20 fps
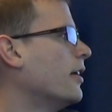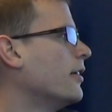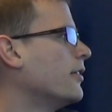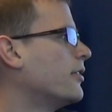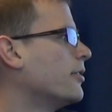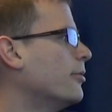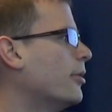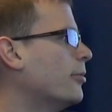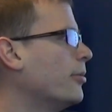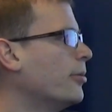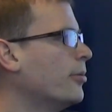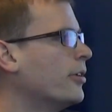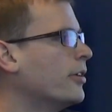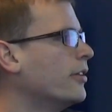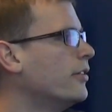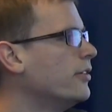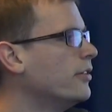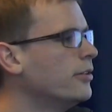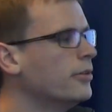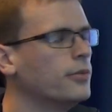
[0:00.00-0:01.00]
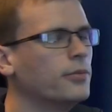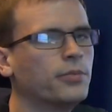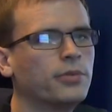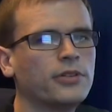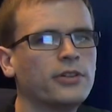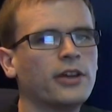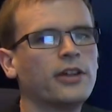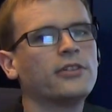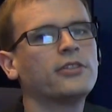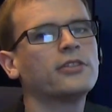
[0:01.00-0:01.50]
So what we want to do
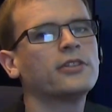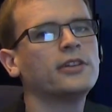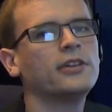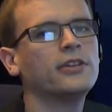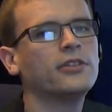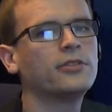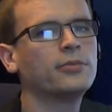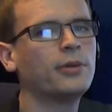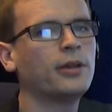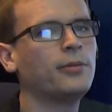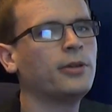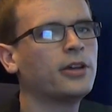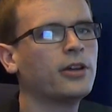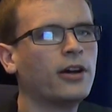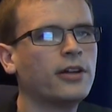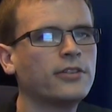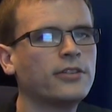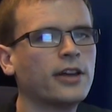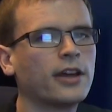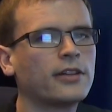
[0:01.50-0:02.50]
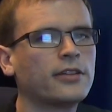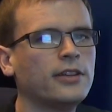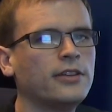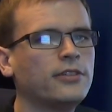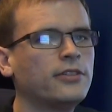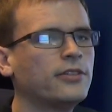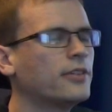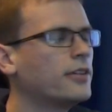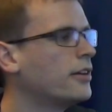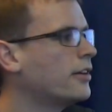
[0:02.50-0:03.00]
potentially is maybe contact
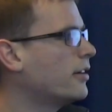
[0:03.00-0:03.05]
these